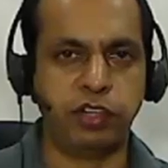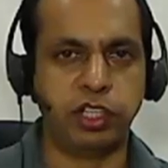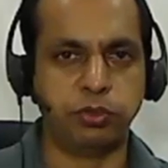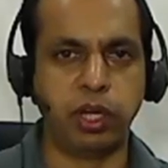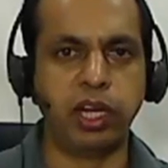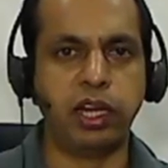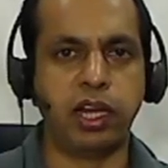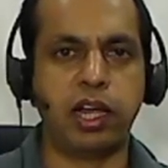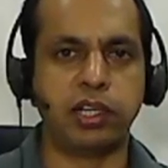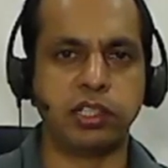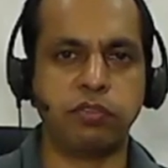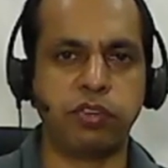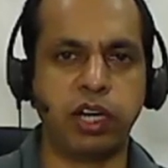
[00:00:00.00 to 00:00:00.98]
is very large,
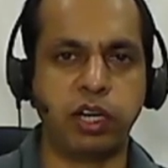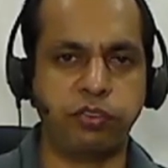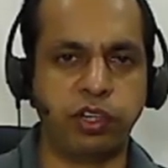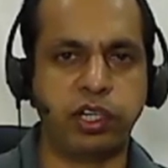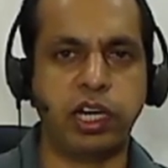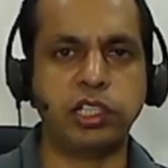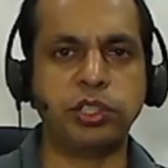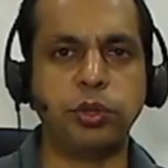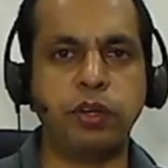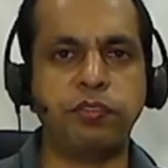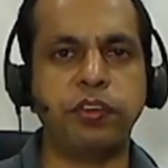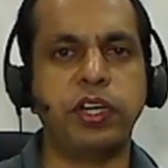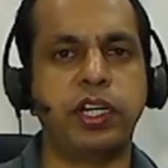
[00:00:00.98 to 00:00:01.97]
in fact, if it tends to
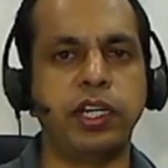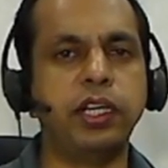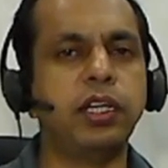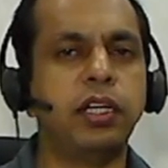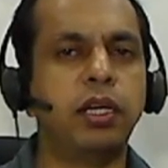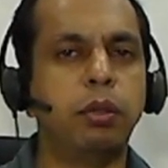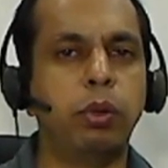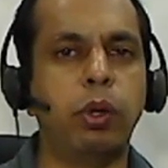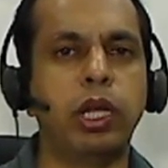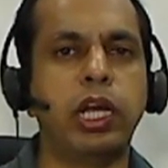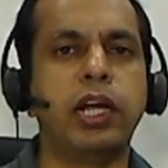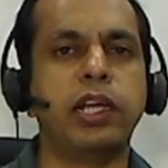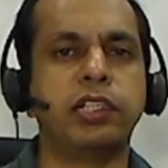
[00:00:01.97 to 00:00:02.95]
infinity, we will
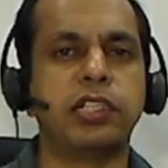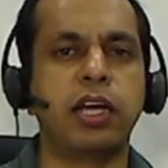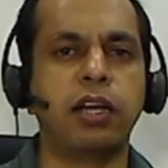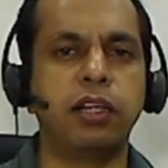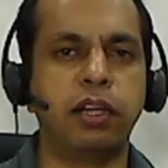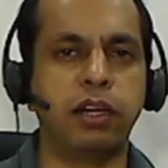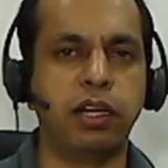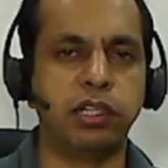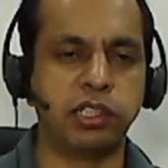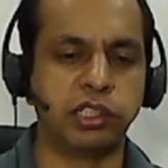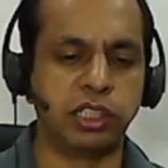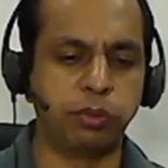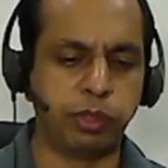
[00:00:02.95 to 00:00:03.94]
get exactly the
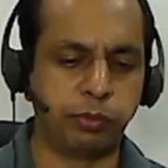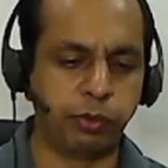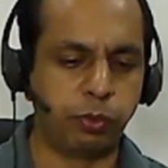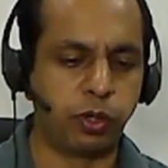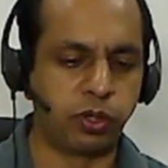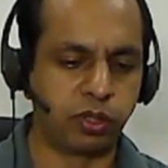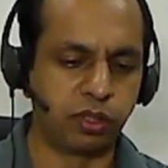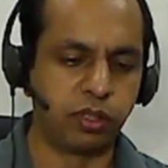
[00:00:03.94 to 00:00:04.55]
relationship that we want.